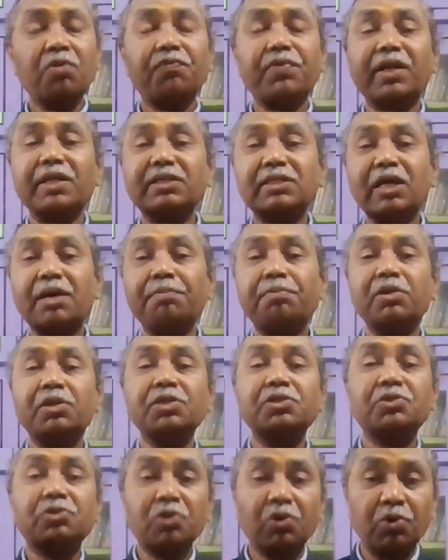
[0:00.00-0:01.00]
for example,
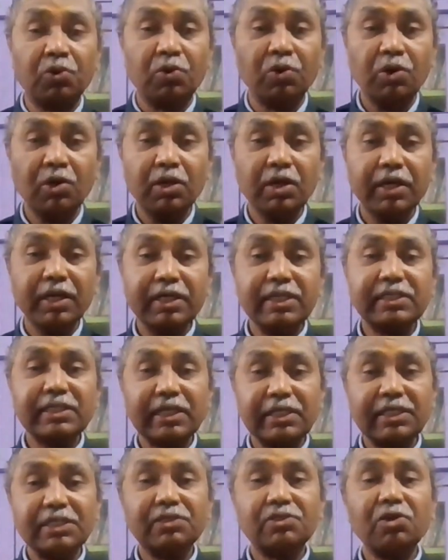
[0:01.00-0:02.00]

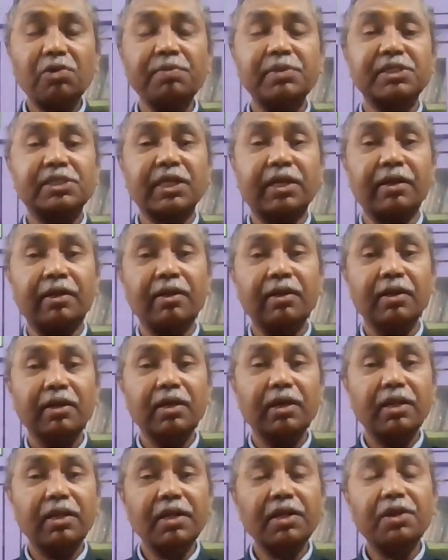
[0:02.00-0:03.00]
recent ISRO mission,
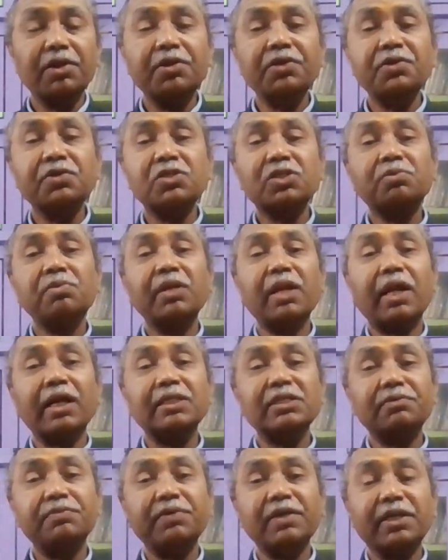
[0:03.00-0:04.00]
the reusable
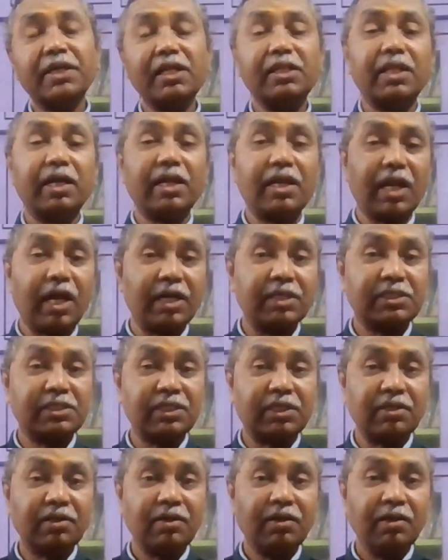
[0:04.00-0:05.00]
launch vehicle they
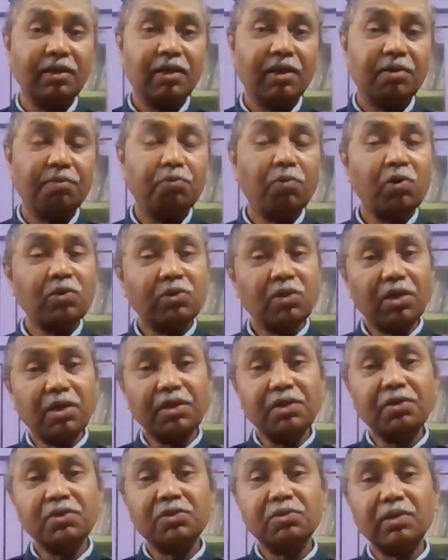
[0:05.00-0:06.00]
launched. Both the
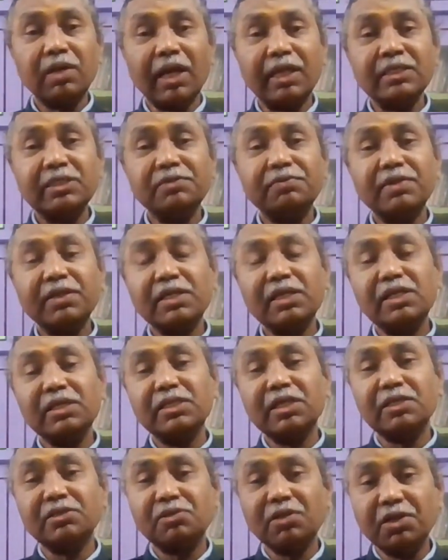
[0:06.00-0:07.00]
reusable launch vehicle
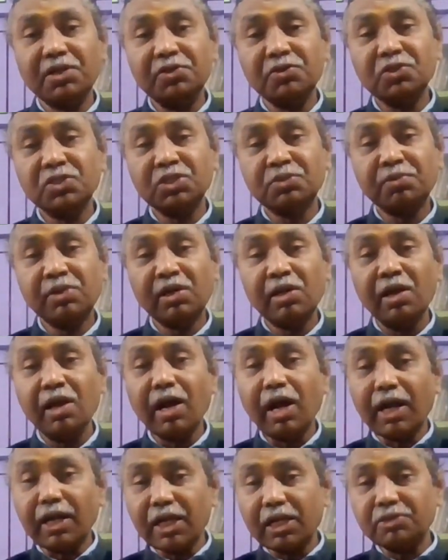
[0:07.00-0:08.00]
is also reusable,
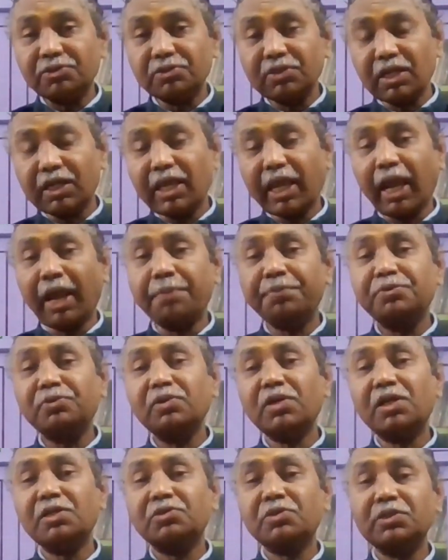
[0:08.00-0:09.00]
and also the
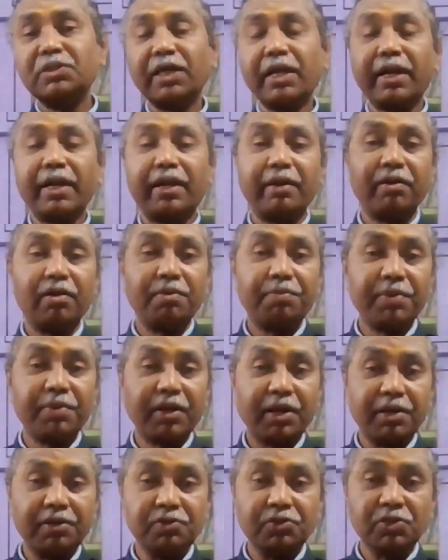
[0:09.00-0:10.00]
capsule also they are
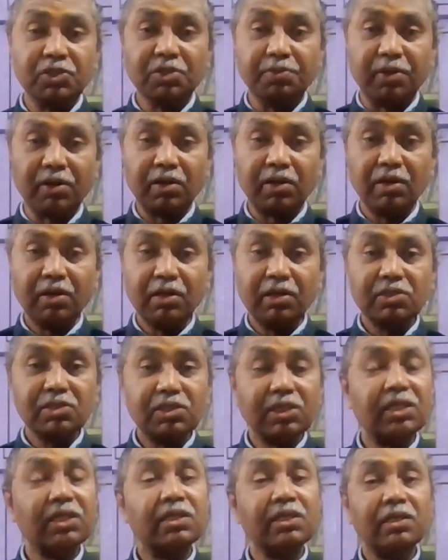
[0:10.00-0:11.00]
developing reusable.
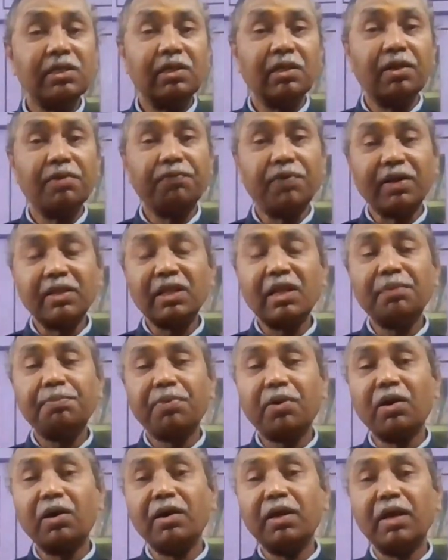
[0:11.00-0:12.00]
See, further
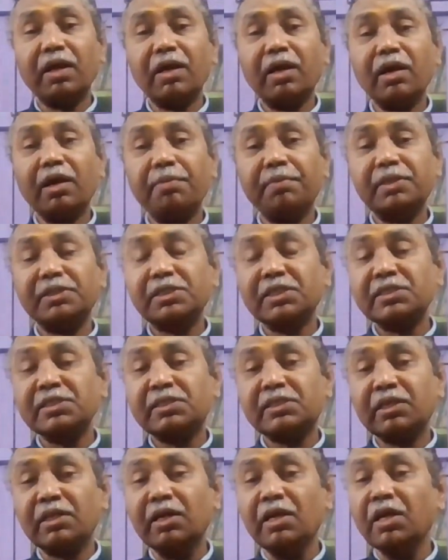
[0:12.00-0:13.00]

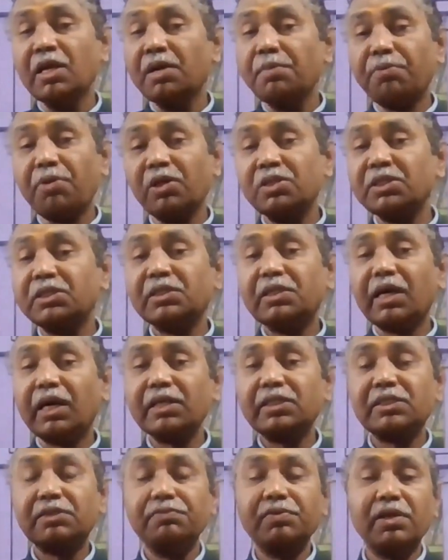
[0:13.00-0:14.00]
missions, project
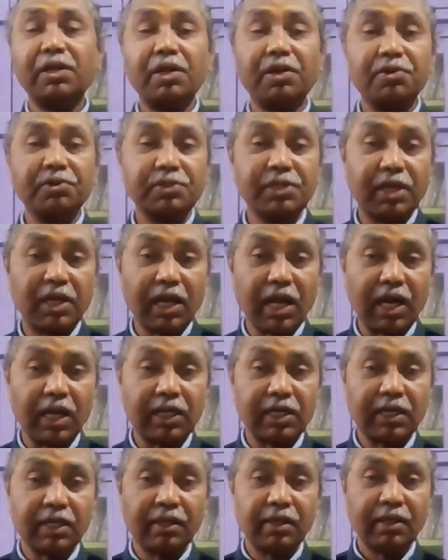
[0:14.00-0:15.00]
cost will reduce a
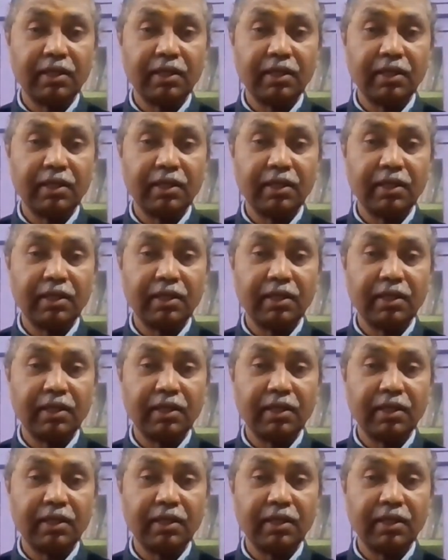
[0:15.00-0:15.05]
lot.